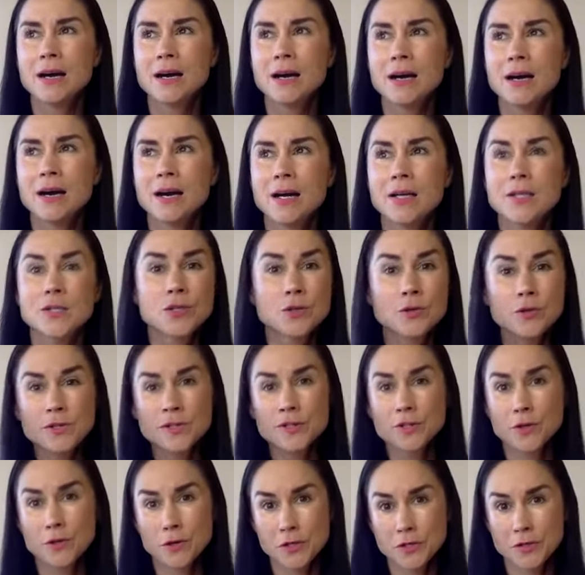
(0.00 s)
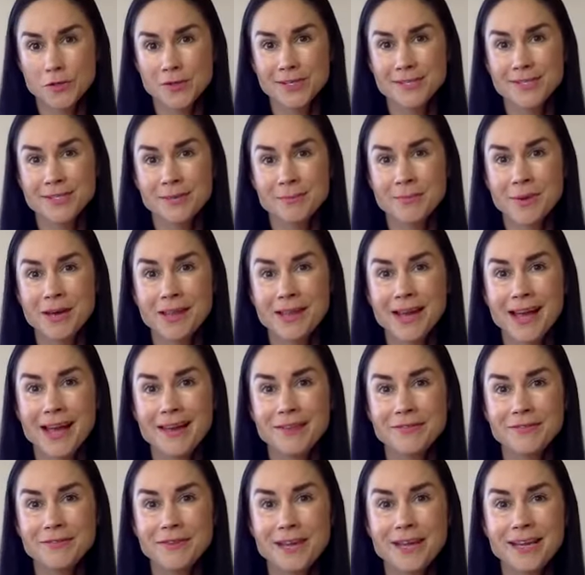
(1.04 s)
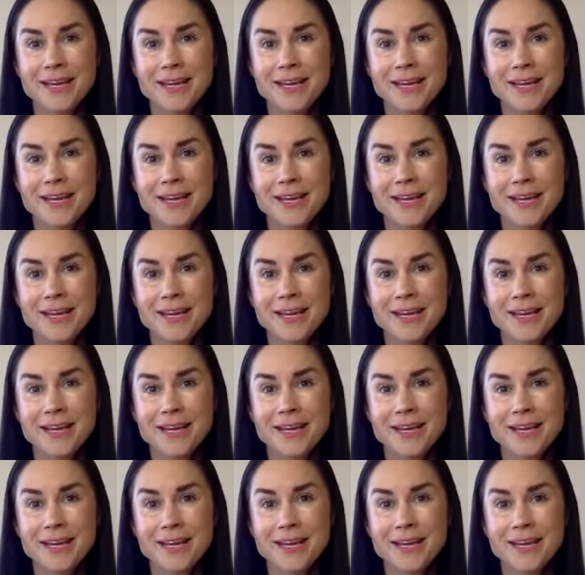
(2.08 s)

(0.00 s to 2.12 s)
uh, two surgeries in my life